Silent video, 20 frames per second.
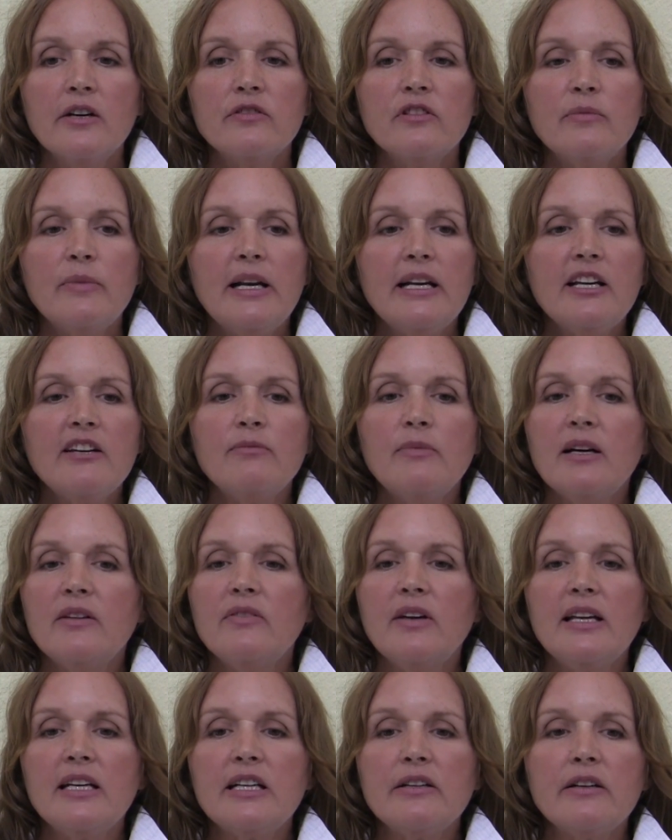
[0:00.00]
For many of my
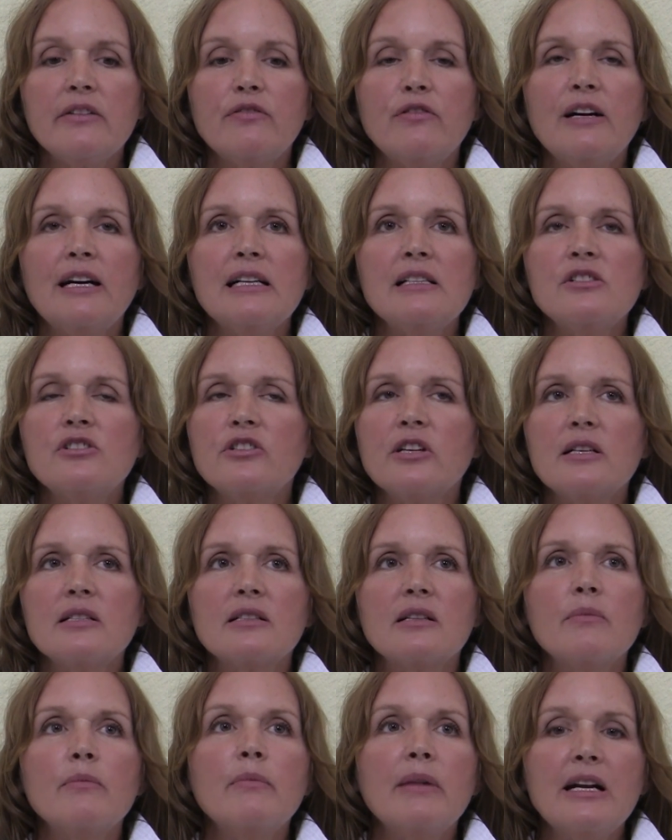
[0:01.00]
veterinary friends, just
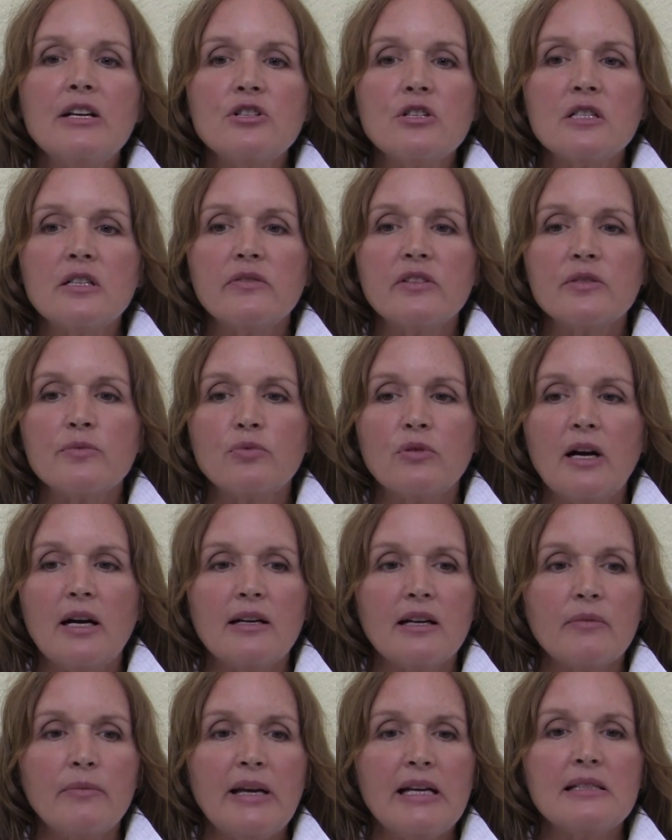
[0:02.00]
the mention of this
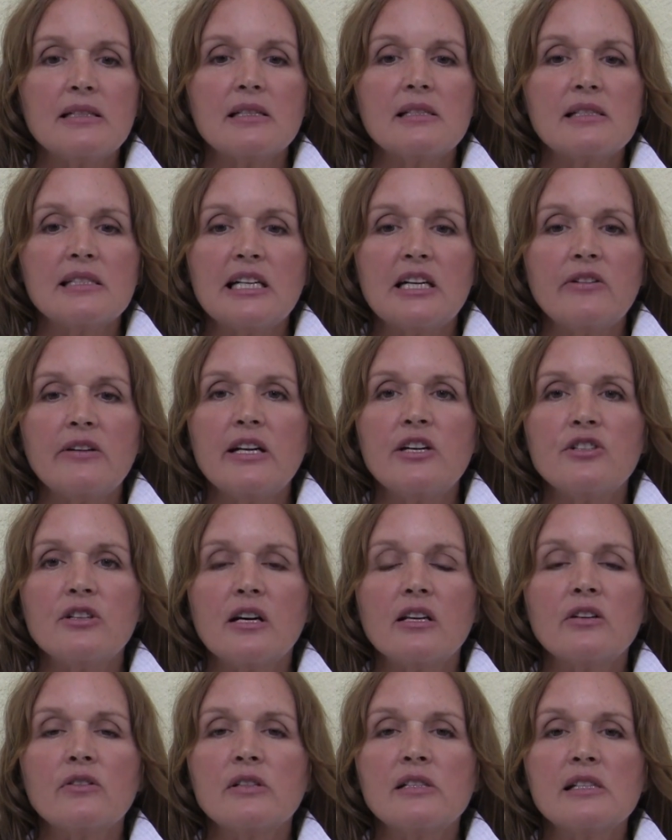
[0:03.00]
product makes us stare at each
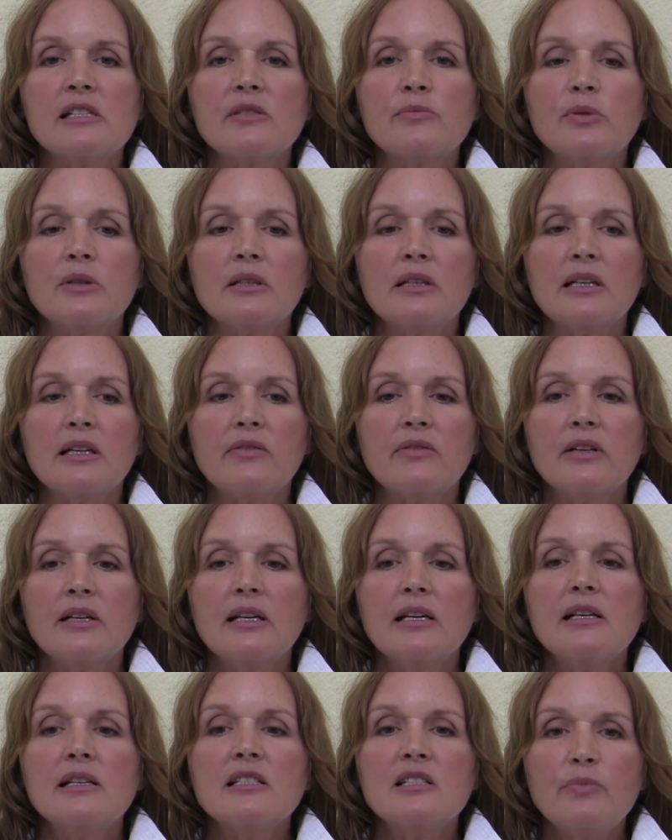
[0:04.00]
other in disbelief,
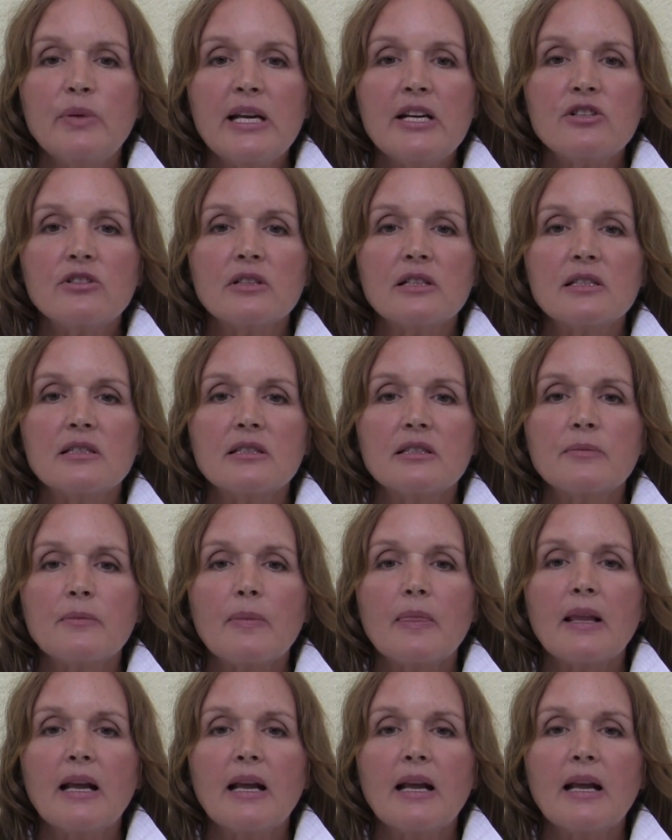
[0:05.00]
speechless.